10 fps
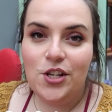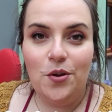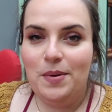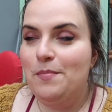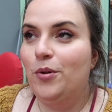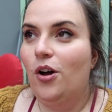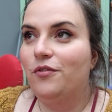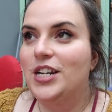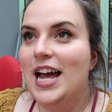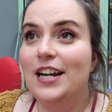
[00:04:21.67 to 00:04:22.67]
So people
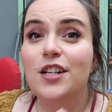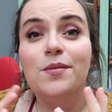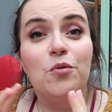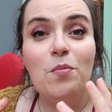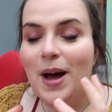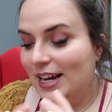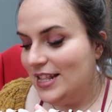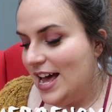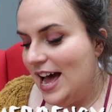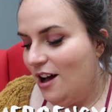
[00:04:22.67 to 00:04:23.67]
often had a small bag in
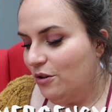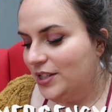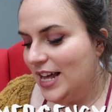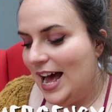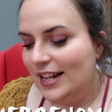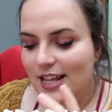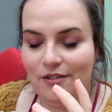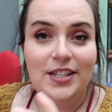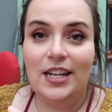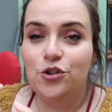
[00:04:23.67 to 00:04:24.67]
their house that had their
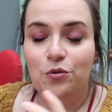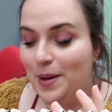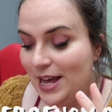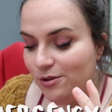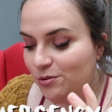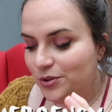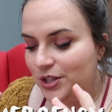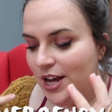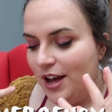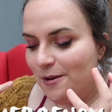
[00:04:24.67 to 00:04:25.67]
essential pills
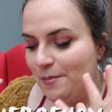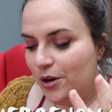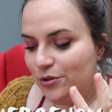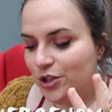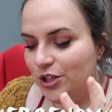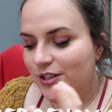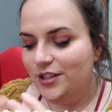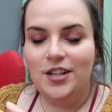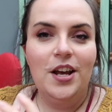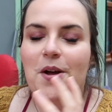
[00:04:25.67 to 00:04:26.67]
and potions,